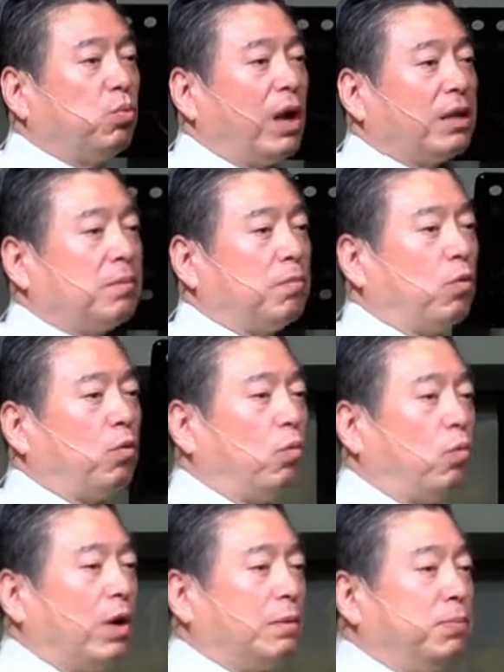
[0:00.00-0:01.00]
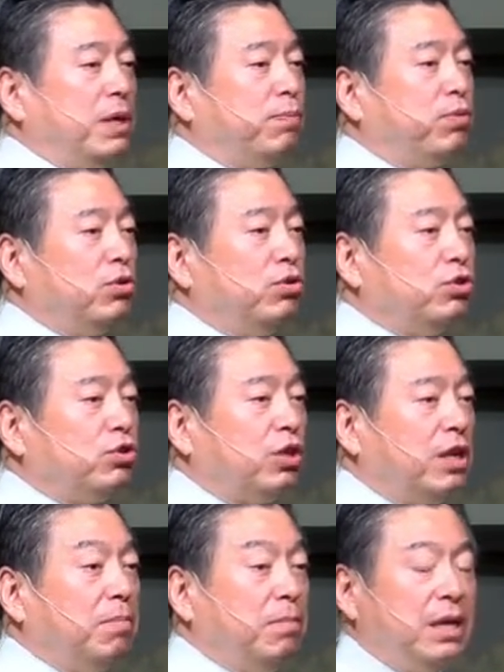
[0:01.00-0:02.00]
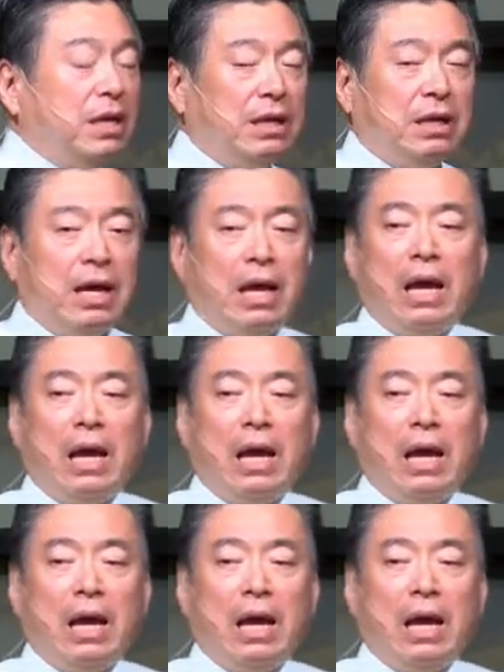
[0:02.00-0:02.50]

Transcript: what, what people usually mean.